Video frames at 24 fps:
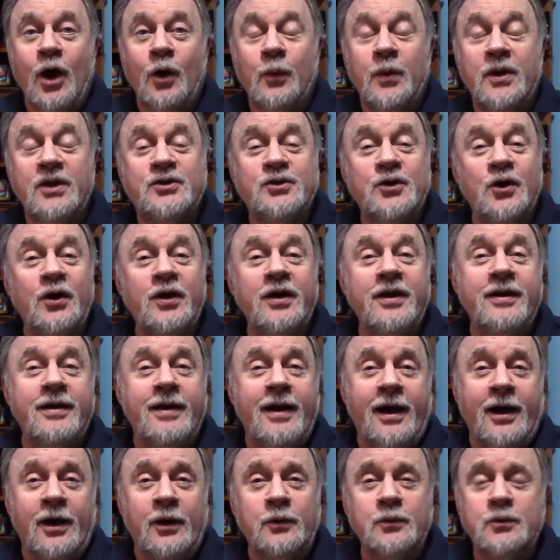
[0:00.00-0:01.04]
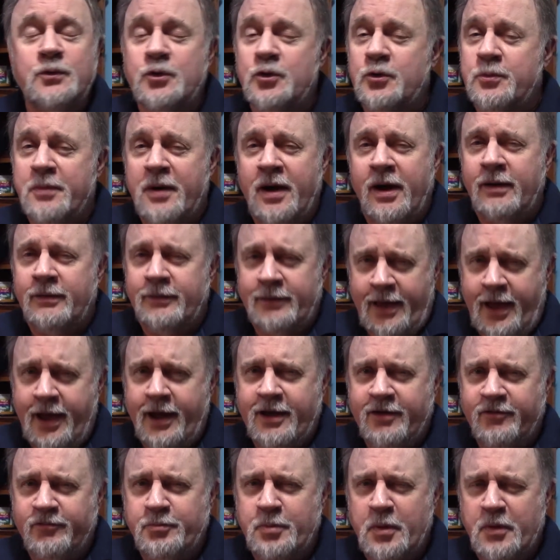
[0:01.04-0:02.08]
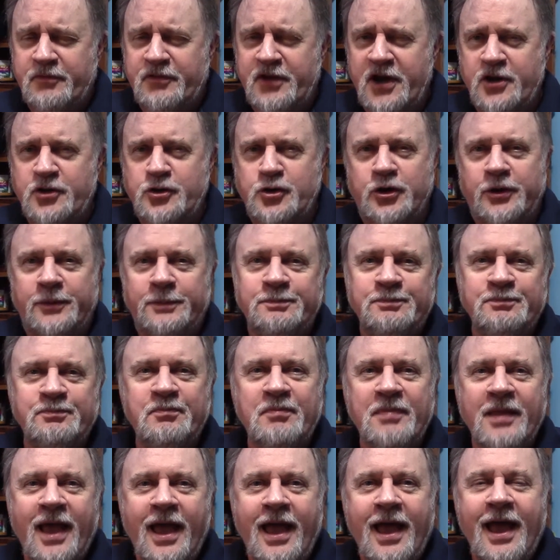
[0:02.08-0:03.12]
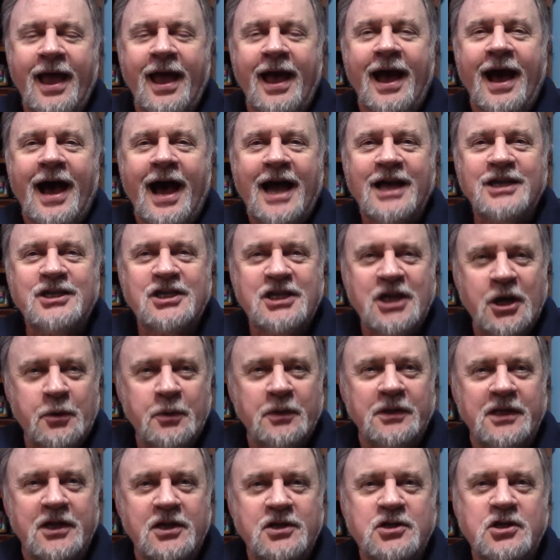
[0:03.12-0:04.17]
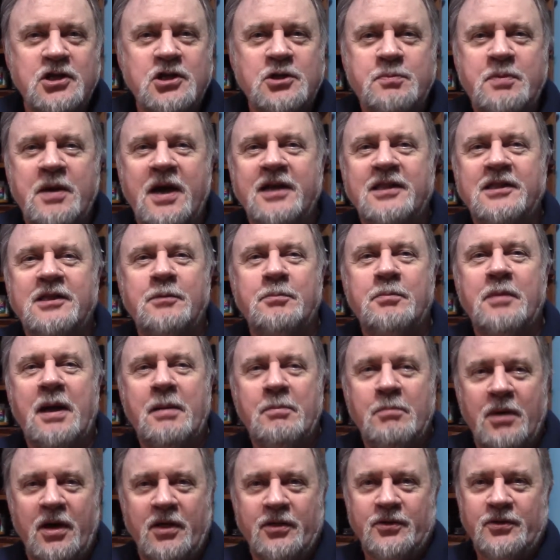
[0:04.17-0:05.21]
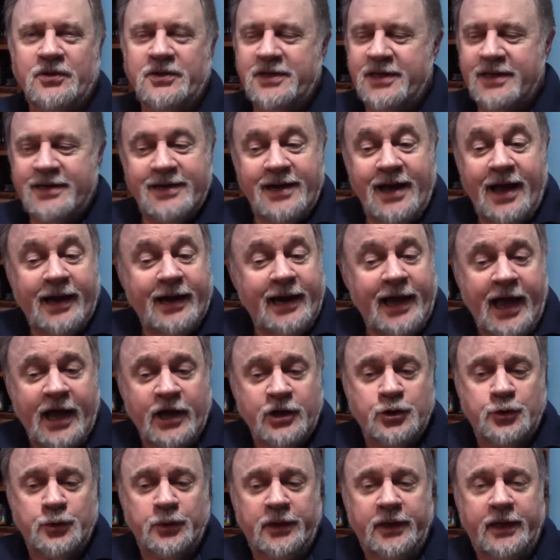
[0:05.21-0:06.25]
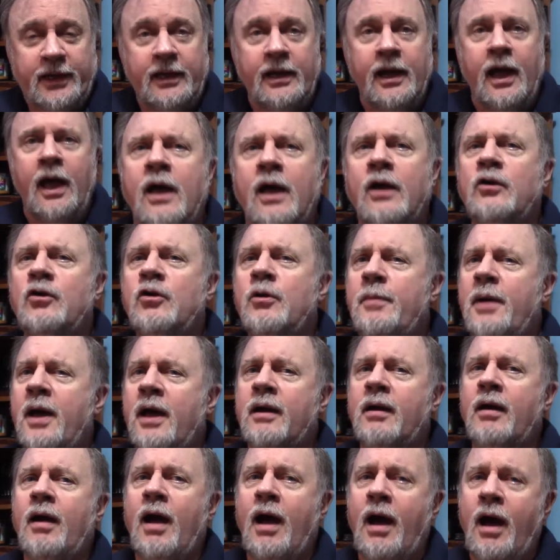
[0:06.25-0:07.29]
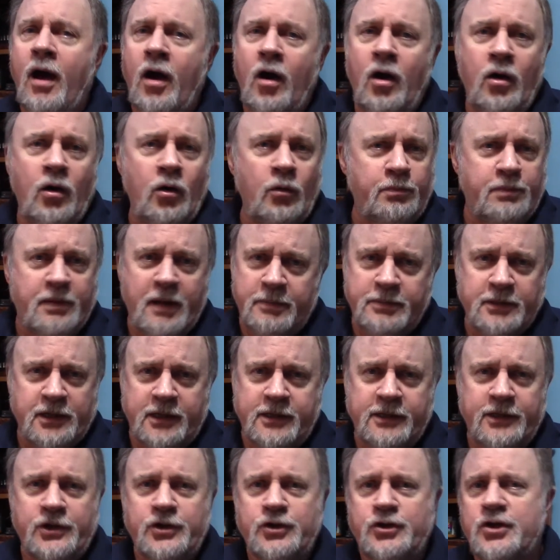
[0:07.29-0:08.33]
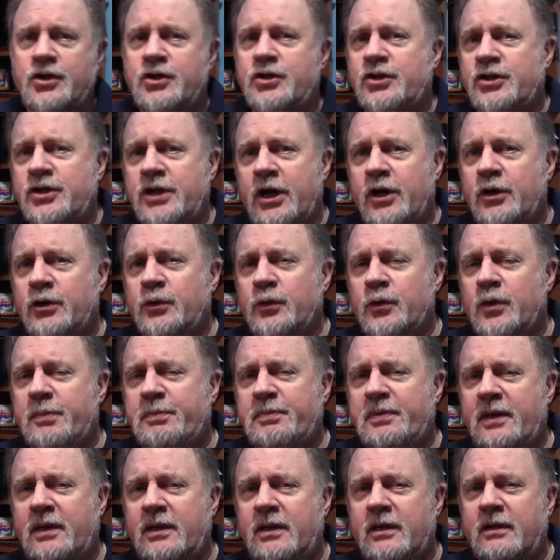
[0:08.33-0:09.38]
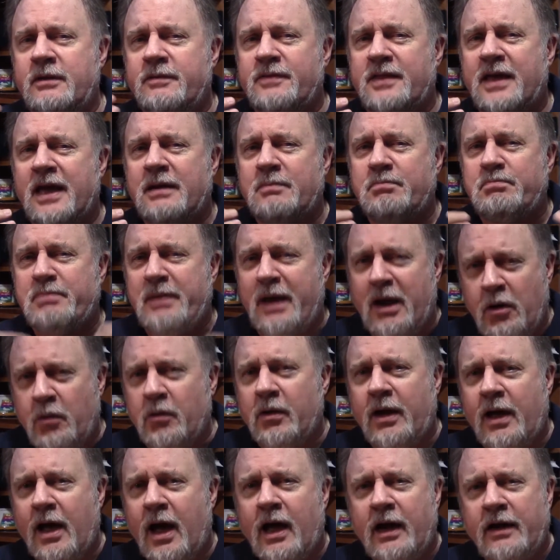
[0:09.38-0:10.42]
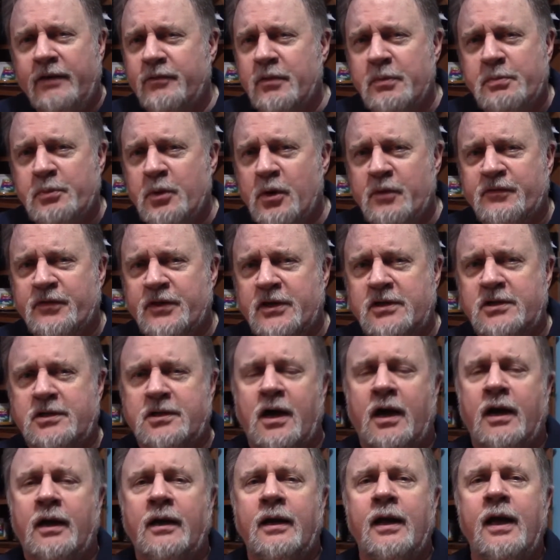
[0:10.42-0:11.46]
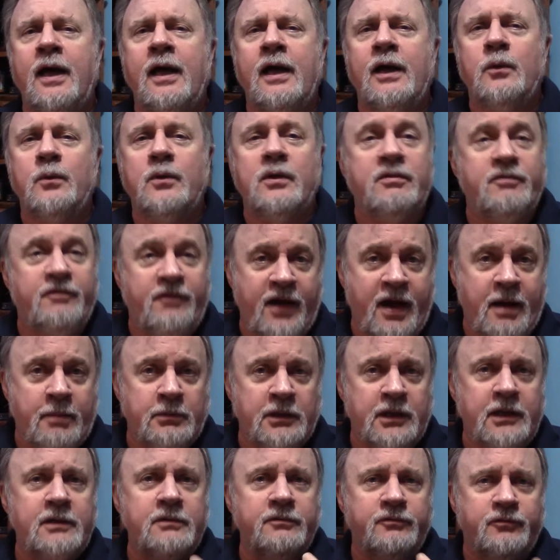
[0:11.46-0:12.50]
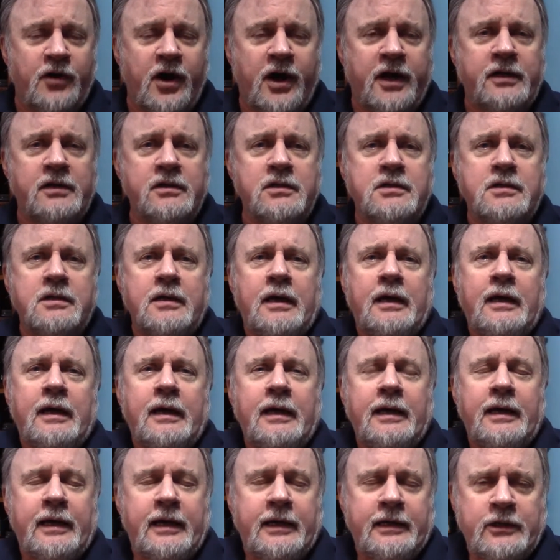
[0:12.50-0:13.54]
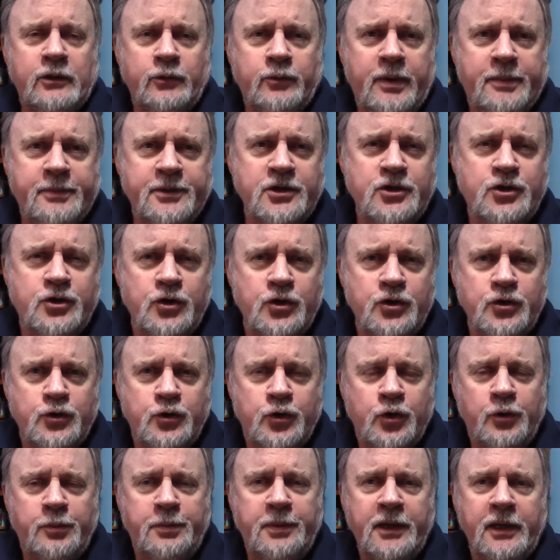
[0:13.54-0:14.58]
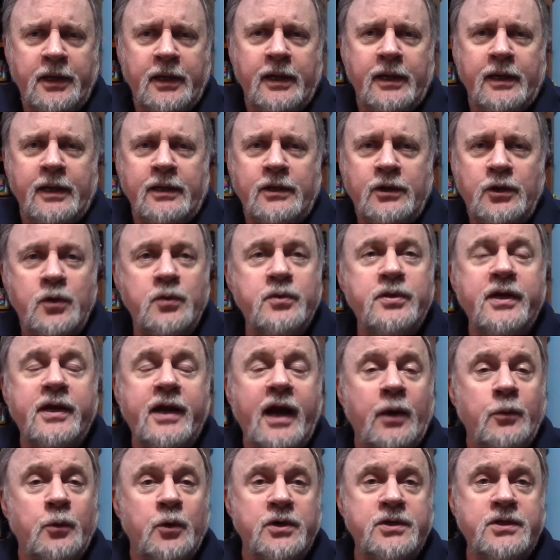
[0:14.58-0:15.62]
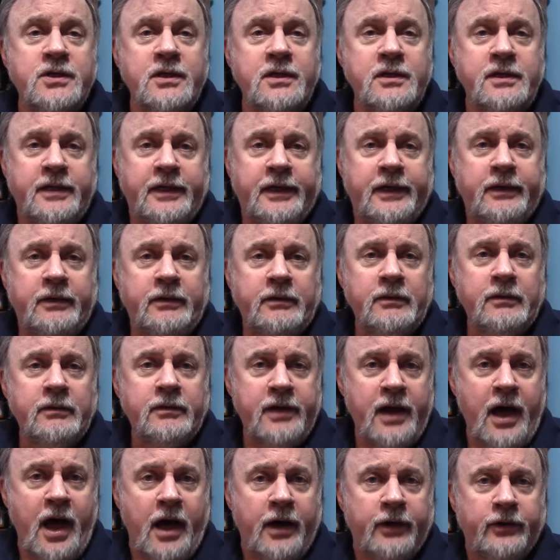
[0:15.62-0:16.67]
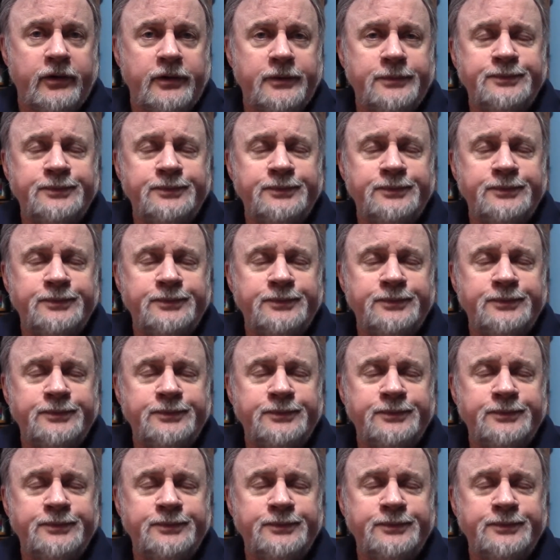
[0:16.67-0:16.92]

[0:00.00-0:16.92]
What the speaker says: Returning now to my lack of perfection. I secretly suspect that my mother did not actually, no matter how publicly she shared her opinion of that paragon of a perfect son with family, friends, and her women's church group, knew that I was indeed not.